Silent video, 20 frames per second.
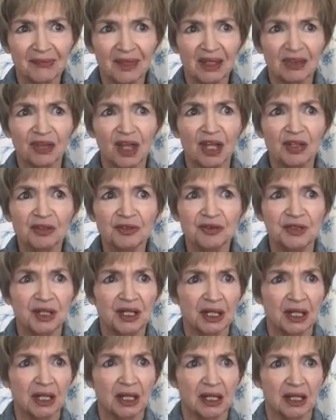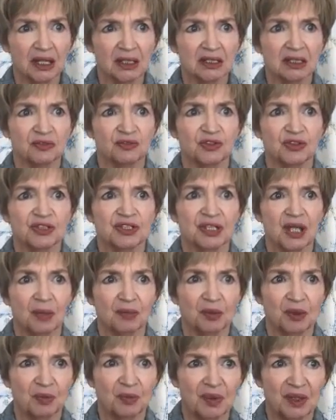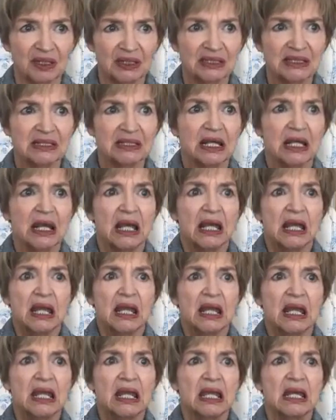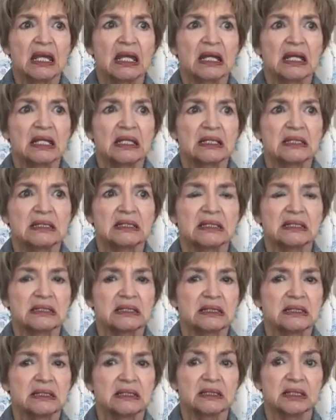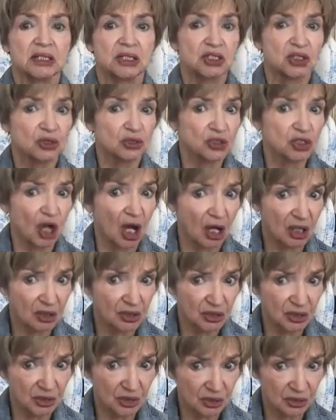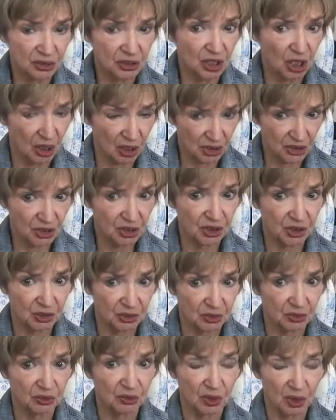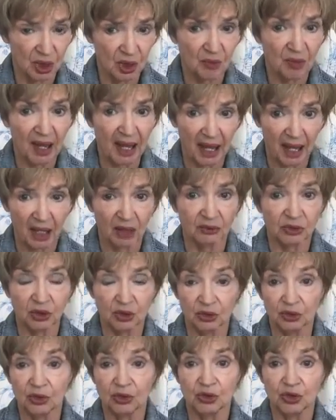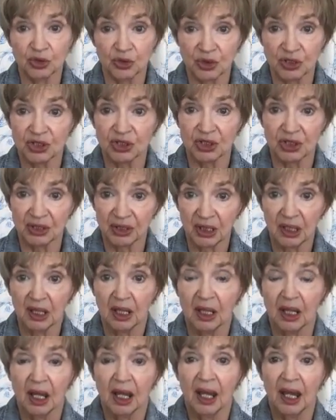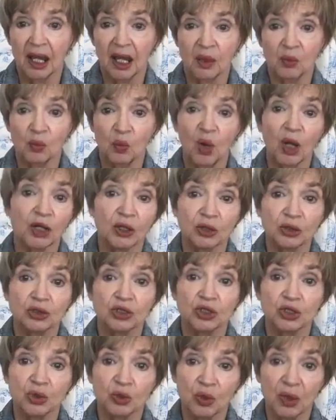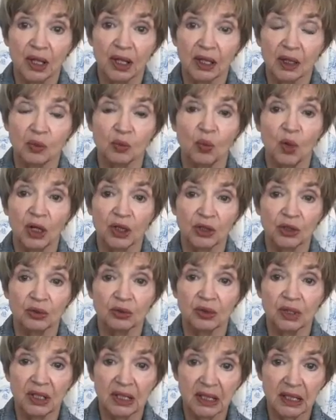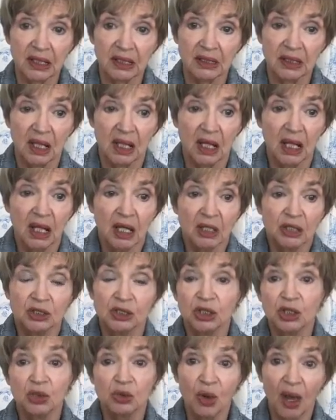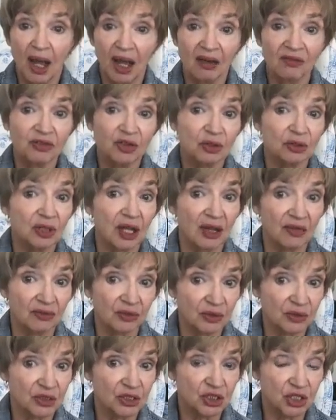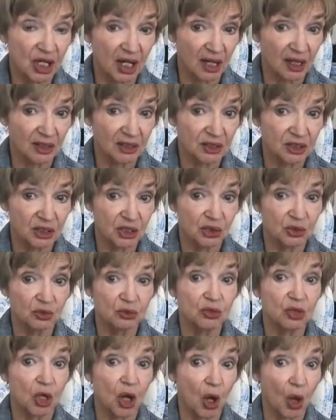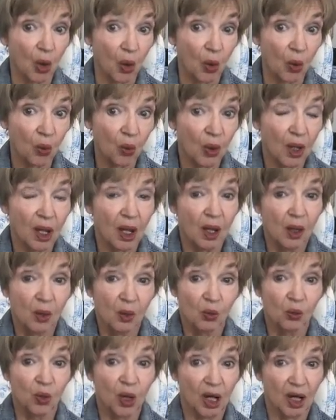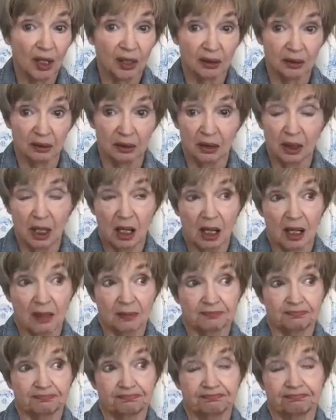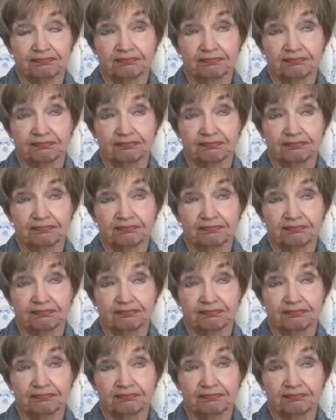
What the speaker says: the other thing is for supplements is, does your doctor talk to you about your nutrition and what you're doing and what you need? Do you have your levels checked? Do you know what um,